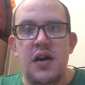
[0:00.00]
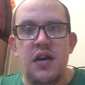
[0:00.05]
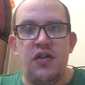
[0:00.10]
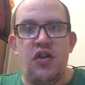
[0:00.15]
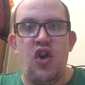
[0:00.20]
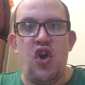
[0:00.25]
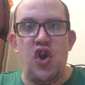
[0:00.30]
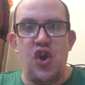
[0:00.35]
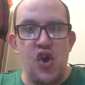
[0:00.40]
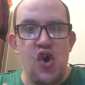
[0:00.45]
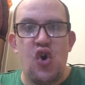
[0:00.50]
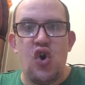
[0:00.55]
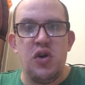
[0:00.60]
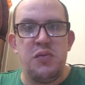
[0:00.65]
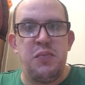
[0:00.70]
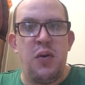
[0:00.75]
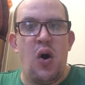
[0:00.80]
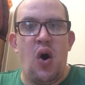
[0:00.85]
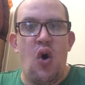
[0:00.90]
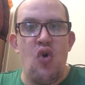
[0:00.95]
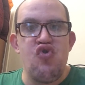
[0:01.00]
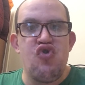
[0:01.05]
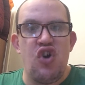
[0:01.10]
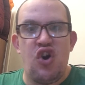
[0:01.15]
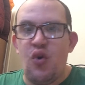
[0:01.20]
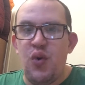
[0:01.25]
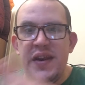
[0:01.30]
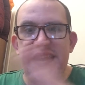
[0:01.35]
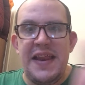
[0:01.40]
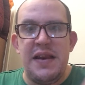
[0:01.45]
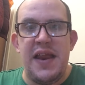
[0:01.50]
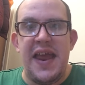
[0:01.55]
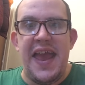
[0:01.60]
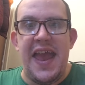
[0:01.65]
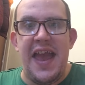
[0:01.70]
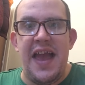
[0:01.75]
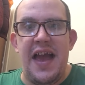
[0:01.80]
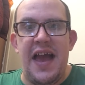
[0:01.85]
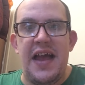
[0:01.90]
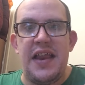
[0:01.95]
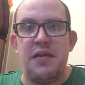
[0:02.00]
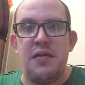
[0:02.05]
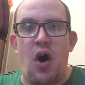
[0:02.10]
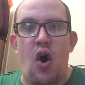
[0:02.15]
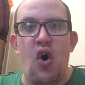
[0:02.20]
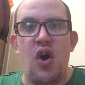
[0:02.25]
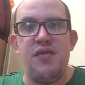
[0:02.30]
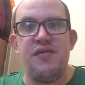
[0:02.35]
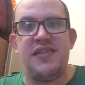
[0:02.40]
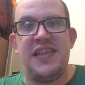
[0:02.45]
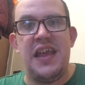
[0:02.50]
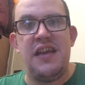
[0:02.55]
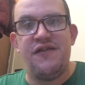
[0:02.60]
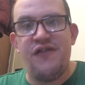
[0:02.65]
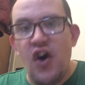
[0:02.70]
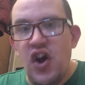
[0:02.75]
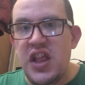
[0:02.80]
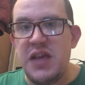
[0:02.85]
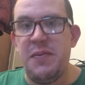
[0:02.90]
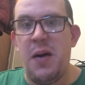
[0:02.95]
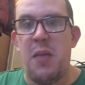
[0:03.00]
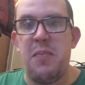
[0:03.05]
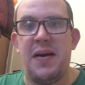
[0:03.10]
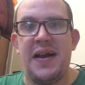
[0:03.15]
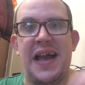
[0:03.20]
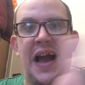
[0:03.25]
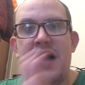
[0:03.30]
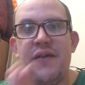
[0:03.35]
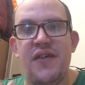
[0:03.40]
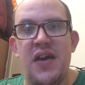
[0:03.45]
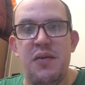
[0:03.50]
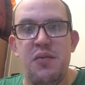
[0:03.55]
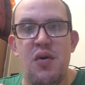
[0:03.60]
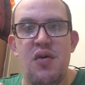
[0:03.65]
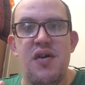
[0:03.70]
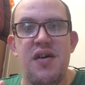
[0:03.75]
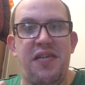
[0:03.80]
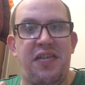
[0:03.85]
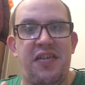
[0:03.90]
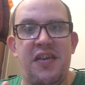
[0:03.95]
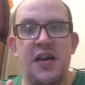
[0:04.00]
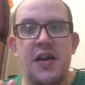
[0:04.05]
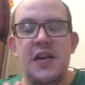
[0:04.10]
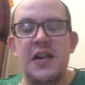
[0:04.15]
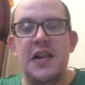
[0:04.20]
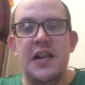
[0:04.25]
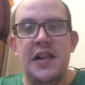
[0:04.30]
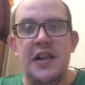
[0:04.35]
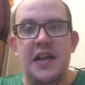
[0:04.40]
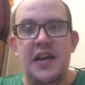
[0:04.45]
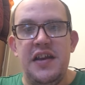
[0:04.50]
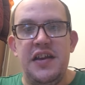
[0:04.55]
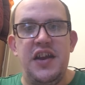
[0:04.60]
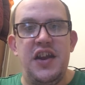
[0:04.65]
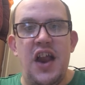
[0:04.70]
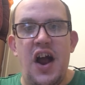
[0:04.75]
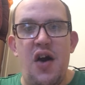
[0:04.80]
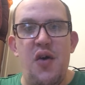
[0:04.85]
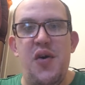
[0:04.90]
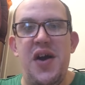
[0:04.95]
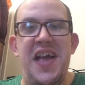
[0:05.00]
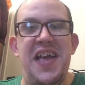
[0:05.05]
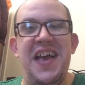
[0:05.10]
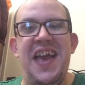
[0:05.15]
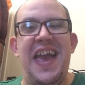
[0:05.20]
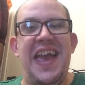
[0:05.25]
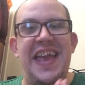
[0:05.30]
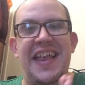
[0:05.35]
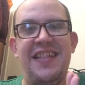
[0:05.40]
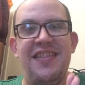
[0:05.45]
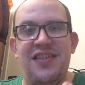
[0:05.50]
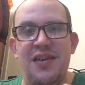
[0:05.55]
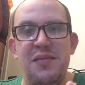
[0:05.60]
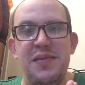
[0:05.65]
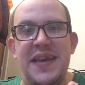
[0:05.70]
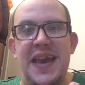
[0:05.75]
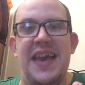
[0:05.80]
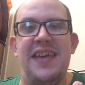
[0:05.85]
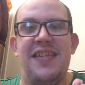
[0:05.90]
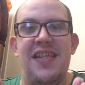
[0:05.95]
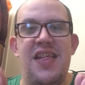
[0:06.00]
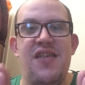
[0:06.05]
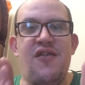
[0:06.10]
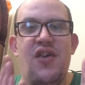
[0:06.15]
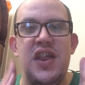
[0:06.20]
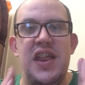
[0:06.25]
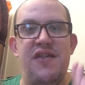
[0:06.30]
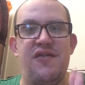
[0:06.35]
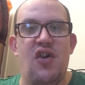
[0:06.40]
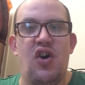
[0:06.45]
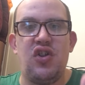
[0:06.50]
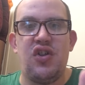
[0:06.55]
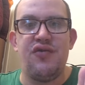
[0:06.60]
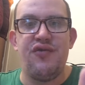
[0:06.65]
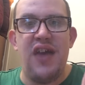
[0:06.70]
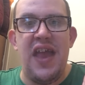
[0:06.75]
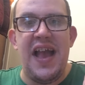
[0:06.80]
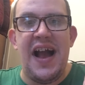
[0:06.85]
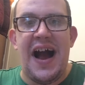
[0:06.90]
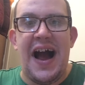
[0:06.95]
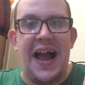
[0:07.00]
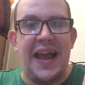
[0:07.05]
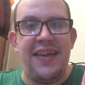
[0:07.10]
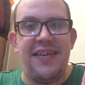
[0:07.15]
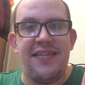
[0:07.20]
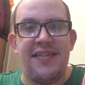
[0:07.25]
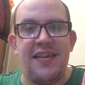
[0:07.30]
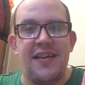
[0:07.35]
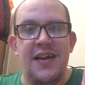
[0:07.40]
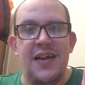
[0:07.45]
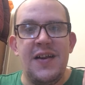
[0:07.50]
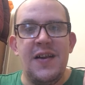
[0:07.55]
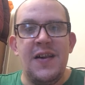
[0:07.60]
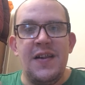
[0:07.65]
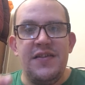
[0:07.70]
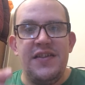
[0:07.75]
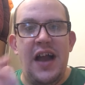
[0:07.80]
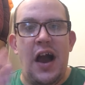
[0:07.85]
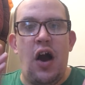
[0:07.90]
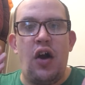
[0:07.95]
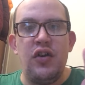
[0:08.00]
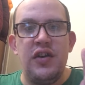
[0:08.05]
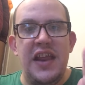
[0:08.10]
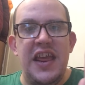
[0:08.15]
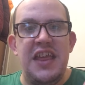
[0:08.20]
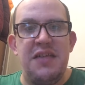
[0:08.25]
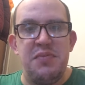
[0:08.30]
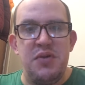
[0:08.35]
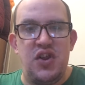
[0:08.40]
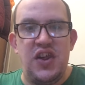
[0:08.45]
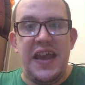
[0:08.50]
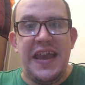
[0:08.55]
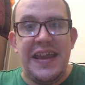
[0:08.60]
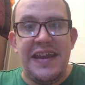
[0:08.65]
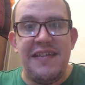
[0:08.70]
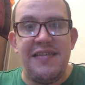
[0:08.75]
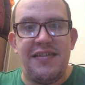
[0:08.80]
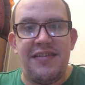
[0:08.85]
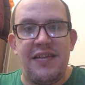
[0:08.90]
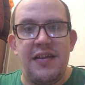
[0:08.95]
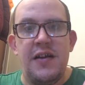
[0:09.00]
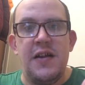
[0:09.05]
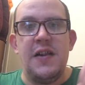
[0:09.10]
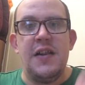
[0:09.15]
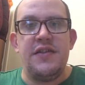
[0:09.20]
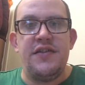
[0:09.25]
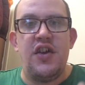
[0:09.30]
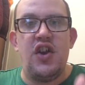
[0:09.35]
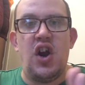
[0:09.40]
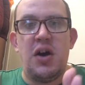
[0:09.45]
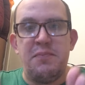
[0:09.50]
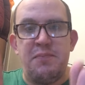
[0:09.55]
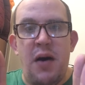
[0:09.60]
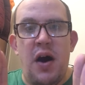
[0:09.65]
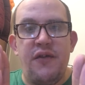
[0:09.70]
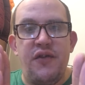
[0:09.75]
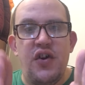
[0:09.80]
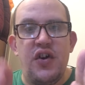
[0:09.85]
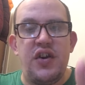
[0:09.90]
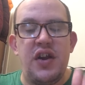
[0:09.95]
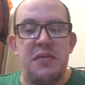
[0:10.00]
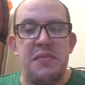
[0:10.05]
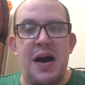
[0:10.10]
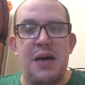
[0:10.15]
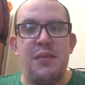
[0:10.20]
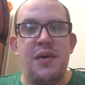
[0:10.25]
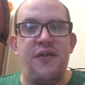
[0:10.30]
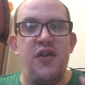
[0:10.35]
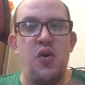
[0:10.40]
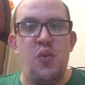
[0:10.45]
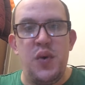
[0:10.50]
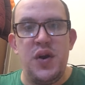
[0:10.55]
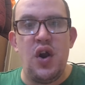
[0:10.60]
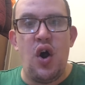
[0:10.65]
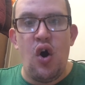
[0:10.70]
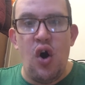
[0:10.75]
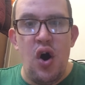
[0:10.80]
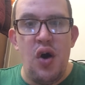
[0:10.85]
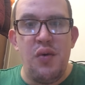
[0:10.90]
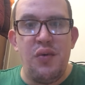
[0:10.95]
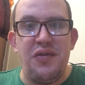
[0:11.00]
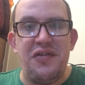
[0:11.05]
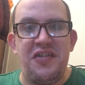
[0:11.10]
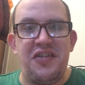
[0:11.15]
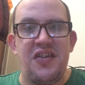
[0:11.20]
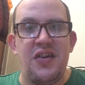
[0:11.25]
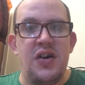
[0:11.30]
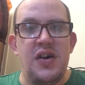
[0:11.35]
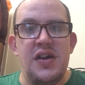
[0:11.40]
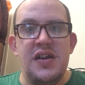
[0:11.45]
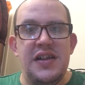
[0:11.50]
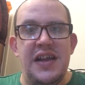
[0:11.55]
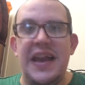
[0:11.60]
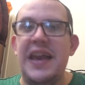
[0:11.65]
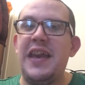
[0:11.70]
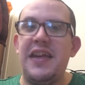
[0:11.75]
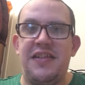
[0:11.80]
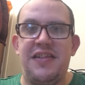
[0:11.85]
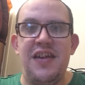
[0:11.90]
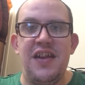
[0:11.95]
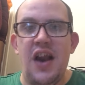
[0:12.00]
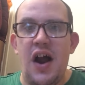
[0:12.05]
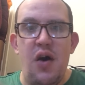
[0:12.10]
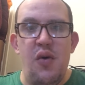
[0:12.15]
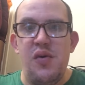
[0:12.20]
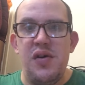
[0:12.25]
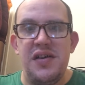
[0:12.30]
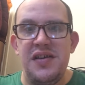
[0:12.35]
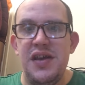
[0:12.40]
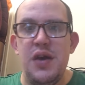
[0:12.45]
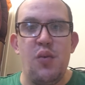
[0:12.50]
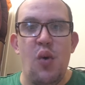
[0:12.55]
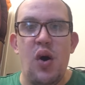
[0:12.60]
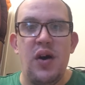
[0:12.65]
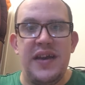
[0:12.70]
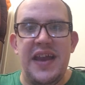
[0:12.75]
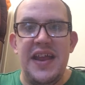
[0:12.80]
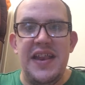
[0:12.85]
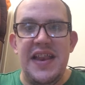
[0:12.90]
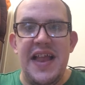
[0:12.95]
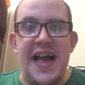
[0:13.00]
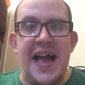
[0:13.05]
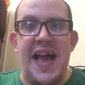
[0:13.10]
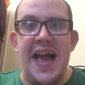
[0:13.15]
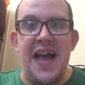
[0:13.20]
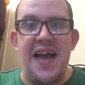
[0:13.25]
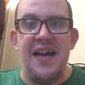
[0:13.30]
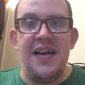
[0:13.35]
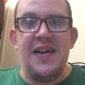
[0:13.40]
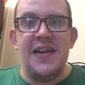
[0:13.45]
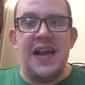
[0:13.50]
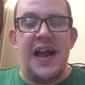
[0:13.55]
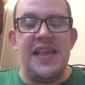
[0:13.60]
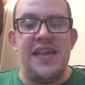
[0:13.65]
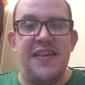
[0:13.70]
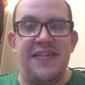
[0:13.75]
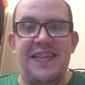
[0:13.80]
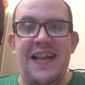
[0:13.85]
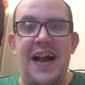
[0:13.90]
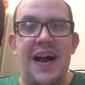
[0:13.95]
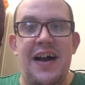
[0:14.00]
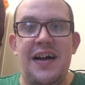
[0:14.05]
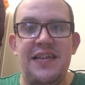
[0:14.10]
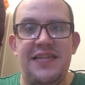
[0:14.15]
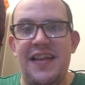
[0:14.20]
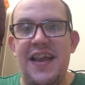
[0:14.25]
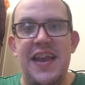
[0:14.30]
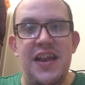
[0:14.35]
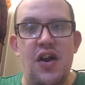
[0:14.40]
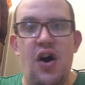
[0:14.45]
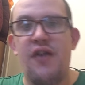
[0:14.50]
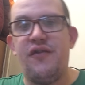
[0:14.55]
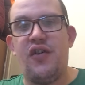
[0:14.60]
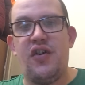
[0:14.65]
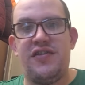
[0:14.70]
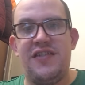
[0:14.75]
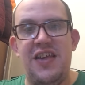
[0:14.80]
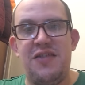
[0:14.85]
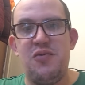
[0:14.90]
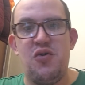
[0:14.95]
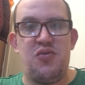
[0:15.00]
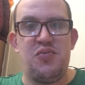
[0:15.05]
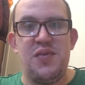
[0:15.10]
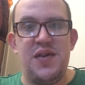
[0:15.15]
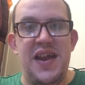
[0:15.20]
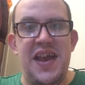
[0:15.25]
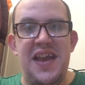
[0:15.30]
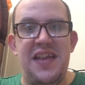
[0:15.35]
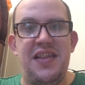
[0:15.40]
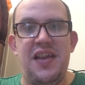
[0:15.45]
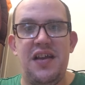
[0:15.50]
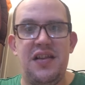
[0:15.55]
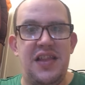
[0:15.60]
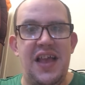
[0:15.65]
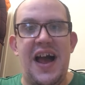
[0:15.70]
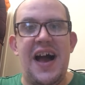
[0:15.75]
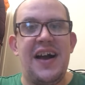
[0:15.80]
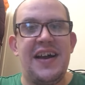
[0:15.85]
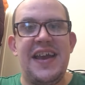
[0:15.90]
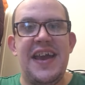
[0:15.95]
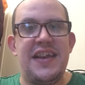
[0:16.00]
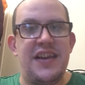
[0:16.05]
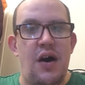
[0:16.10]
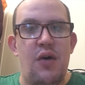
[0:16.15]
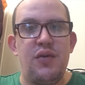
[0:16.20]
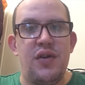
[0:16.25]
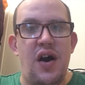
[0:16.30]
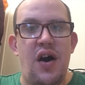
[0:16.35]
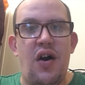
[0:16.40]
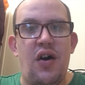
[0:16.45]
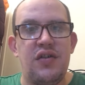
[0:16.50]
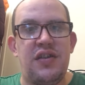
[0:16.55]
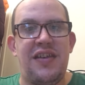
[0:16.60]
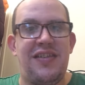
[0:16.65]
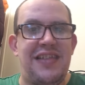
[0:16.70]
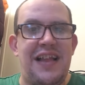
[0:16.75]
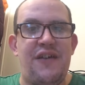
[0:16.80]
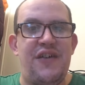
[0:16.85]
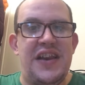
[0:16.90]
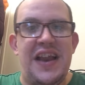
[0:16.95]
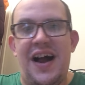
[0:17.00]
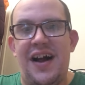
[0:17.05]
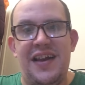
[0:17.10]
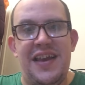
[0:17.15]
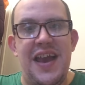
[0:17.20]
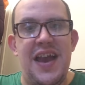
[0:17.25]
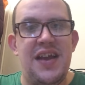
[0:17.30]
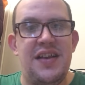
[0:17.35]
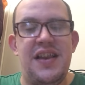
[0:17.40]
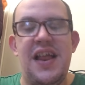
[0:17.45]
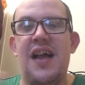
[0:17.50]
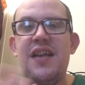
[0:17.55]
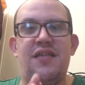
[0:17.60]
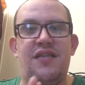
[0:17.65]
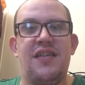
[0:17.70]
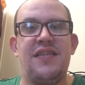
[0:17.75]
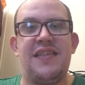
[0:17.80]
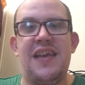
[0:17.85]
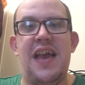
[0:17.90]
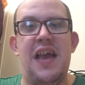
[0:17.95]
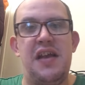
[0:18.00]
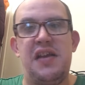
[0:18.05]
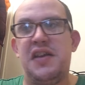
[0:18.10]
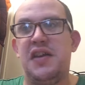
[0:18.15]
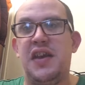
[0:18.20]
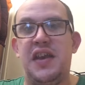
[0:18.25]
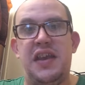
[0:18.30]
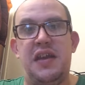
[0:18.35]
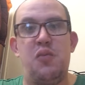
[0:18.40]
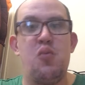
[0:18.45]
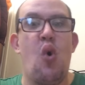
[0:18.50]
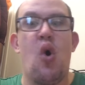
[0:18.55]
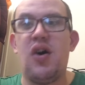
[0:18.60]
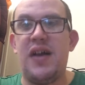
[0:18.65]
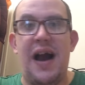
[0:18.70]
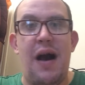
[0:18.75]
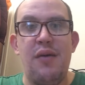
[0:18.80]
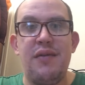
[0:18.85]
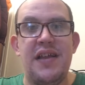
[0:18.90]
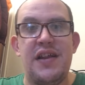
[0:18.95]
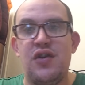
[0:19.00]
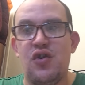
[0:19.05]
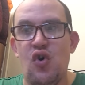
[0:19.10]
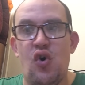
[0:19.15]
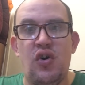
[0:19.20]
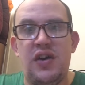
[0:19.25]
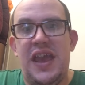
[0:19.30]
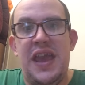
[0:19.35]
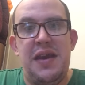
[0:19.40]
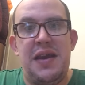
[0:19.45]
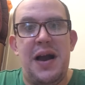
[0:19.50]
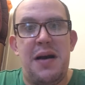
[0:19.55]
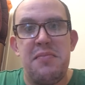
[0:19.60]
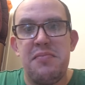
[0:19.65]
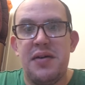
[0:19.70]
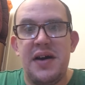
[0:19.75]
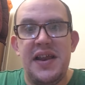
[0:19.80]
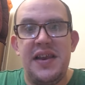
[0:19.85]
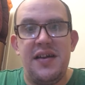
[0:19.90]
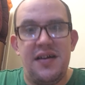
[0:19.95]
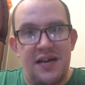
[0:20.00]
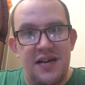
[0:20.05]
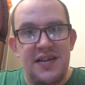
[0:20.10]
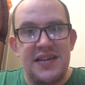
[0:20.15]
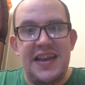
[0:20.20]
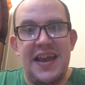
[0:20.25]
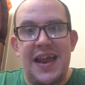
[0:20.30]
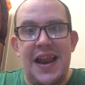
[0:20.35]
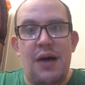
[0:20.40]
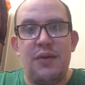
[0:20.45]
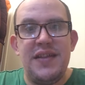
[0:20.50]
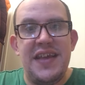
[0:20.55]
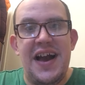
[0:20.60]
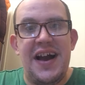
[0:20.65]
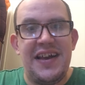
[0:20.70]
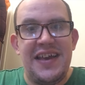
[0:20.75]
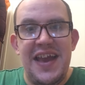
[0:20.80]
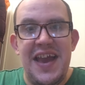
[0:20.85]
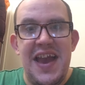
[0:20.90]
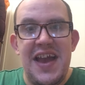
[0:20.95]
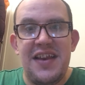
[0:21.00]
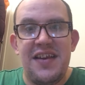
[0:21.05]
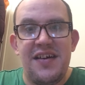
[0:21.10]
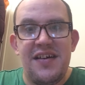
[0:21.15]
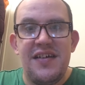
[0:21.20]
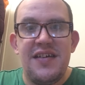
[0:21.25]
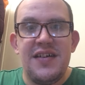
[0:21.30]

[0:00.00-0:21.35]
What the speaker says: So you could put 100 quid in it and only receive £30 back out of it. Whereas, you know, in some cases you've got to realise that on these machines they're not bothered about whether you win or lose. It's, you know, you walk in there and you start saying, "Oh, I've lost this much money," to arcade owner or to staff in arcade. Then it's going to say, "Walk out then, don't keep gambling, get out the arcade."